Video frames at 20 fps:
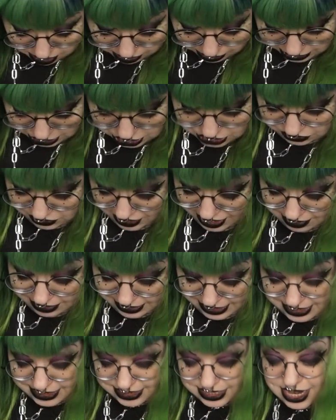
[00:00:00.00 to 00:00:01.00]
I just found
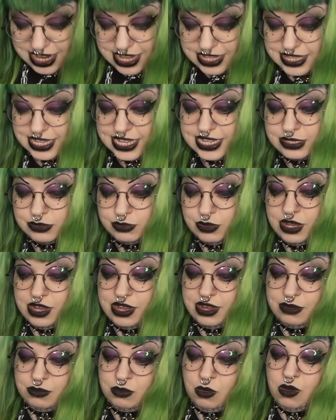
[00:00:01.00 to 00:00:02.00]
these. These
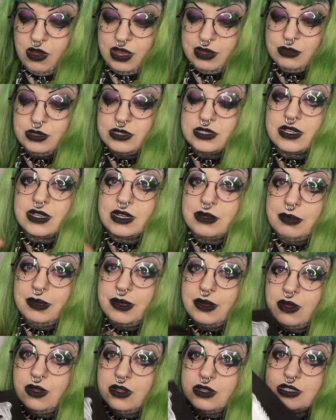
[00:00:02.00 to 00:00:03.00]
were what I was going to
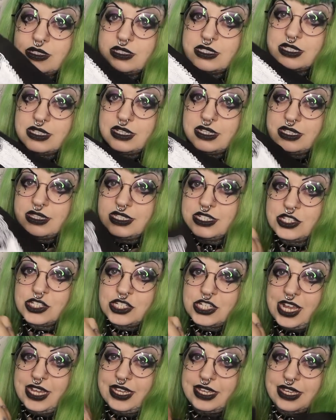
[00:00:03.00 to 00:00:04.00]
put on to this
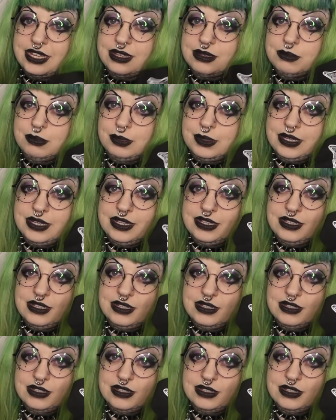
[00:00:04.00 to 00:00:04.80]
jacket, but